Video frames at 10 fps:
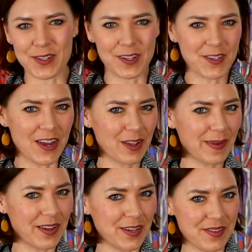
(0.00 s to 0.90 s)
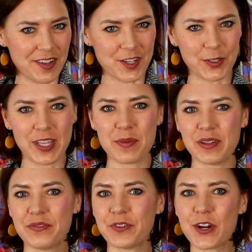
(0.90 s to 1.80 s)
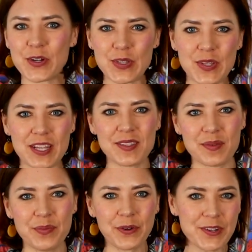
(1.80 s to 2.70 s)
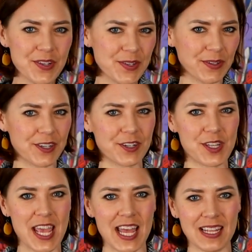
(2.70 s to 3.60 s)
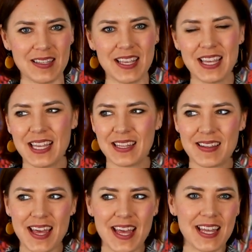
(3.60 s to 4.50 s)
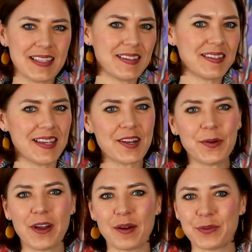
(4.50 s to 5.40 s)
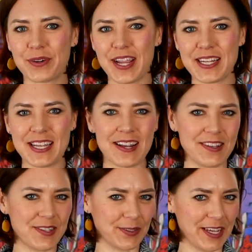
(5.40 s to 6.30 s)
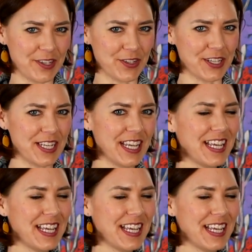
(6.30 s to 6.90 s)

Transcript: I'll talk about individually, but first, it's important to understand that they don't operate in isolation.